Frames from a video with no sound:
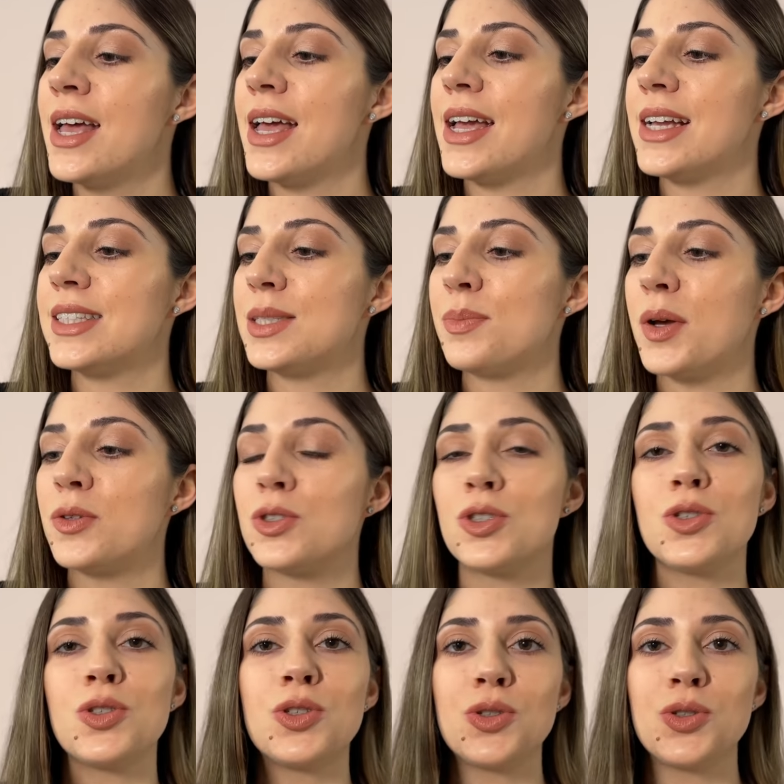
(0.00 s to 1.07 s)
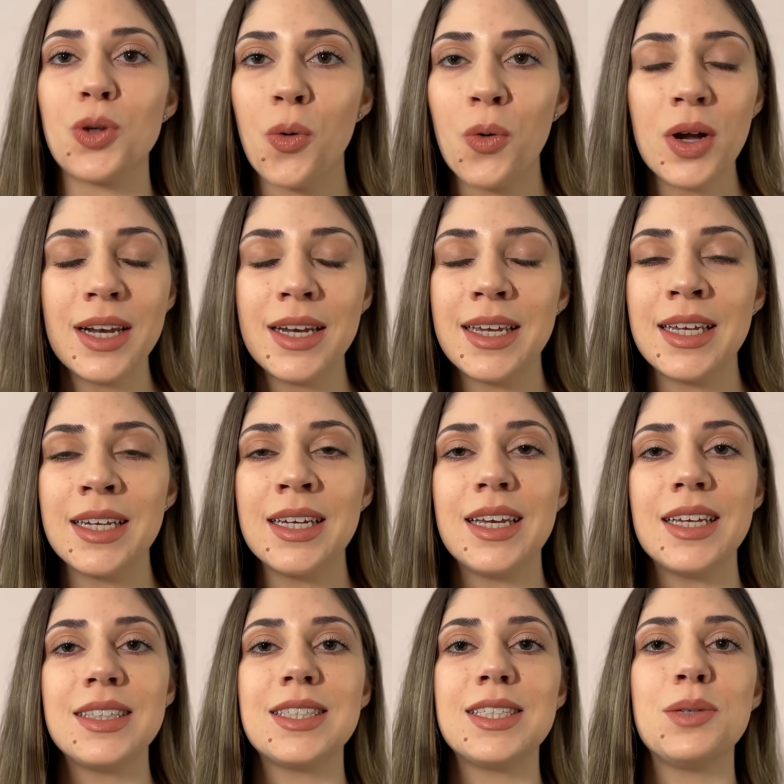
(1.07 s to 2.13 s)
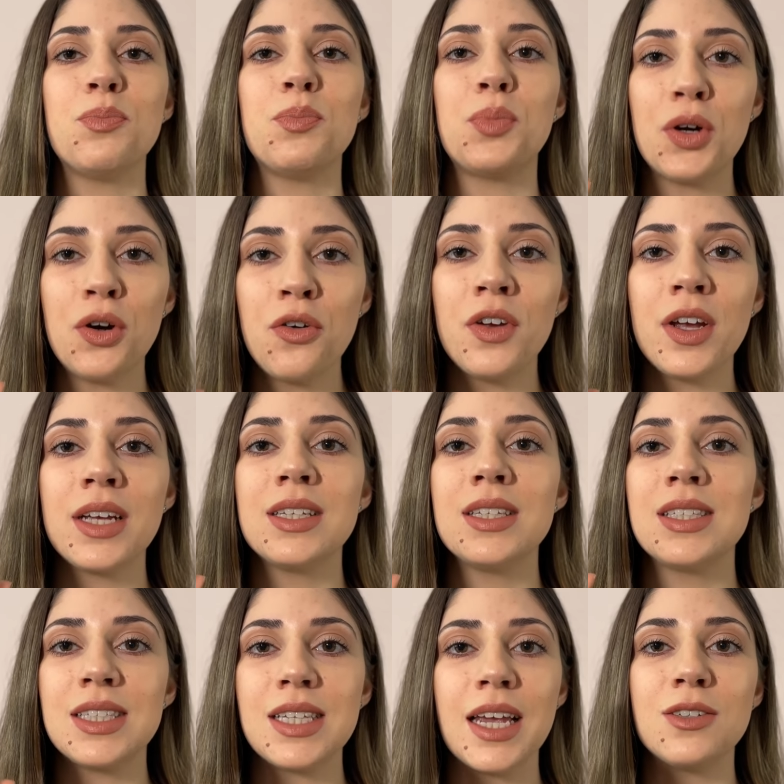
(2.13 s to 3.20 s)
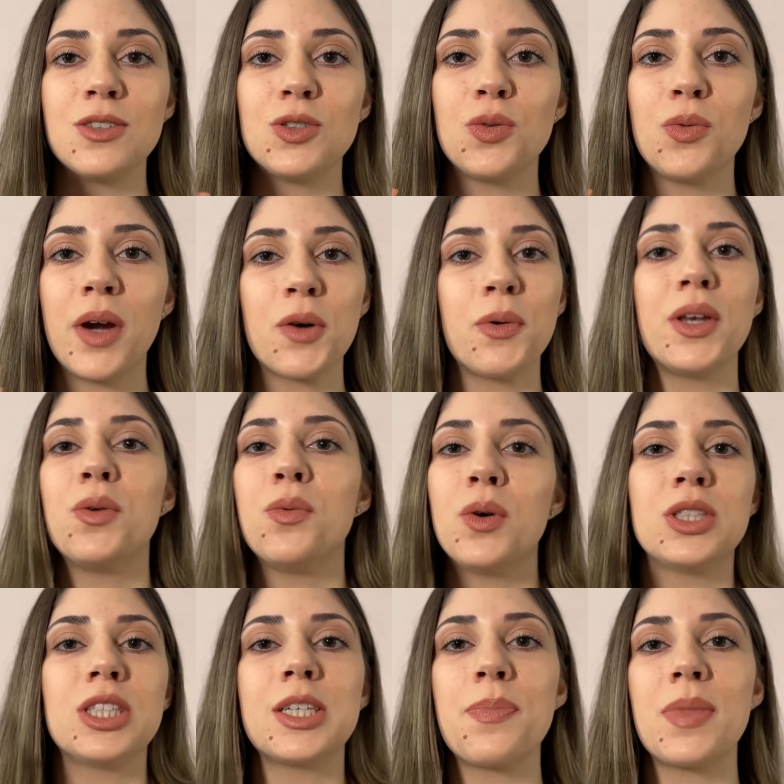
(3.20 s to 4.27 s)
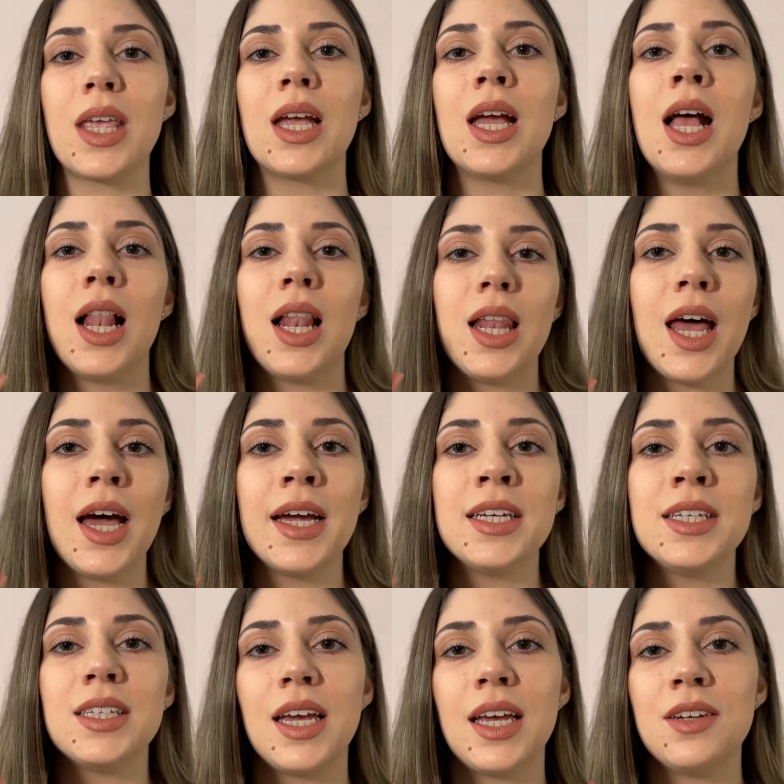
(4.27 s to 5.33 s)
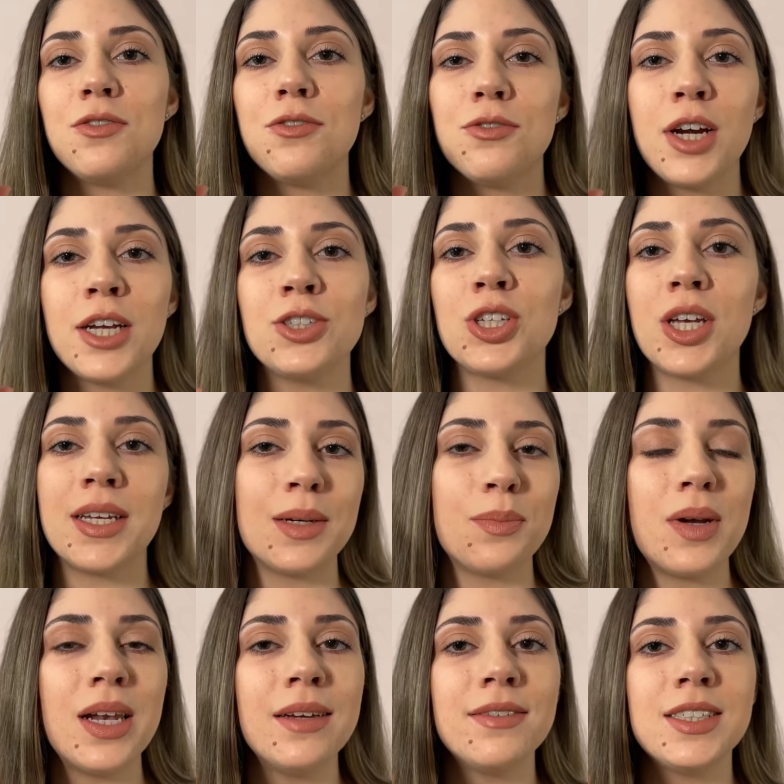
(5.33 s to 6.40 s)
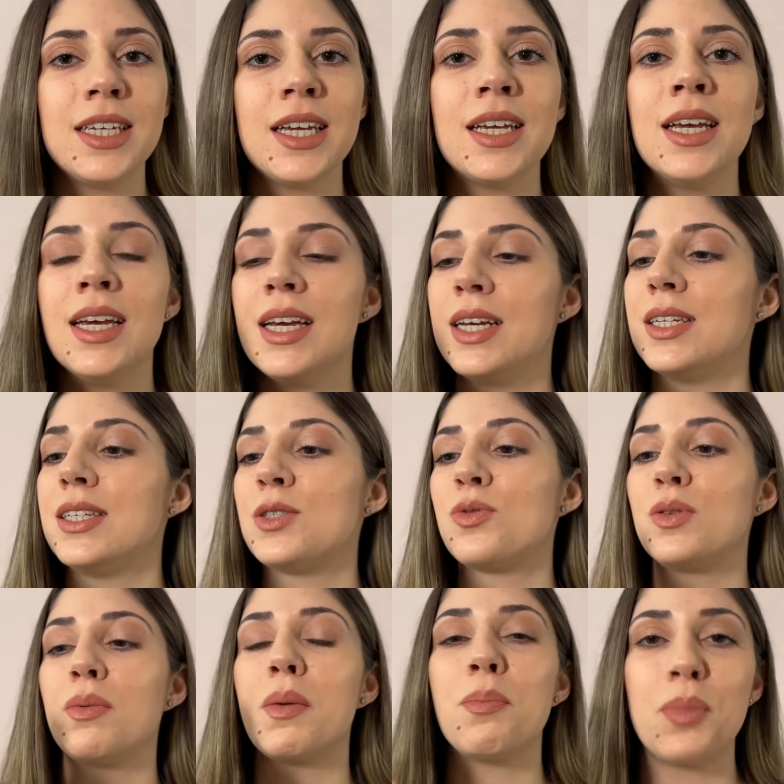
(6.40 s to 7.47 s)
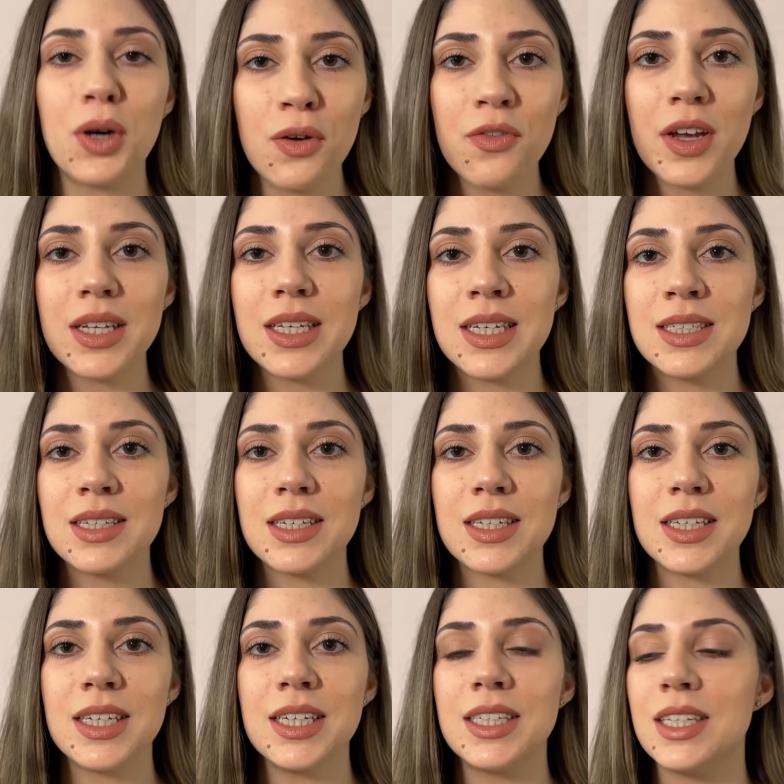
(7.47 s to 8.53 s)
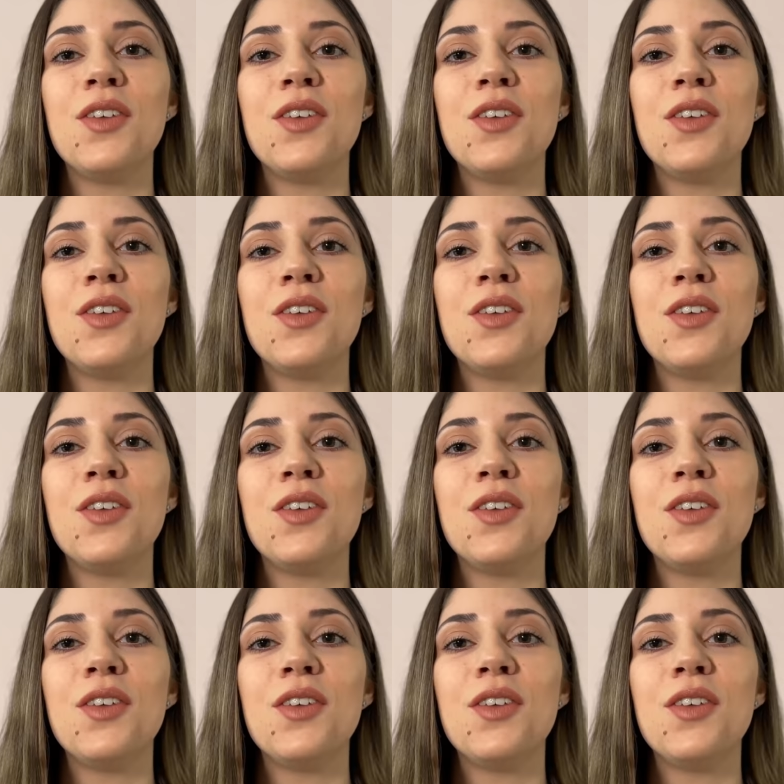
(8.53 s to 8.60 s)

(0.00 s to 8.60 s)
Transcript: It smells so clean. It's the perfect scent to wear when you want something light and fresh and uplifting. This would be perfect in the heat.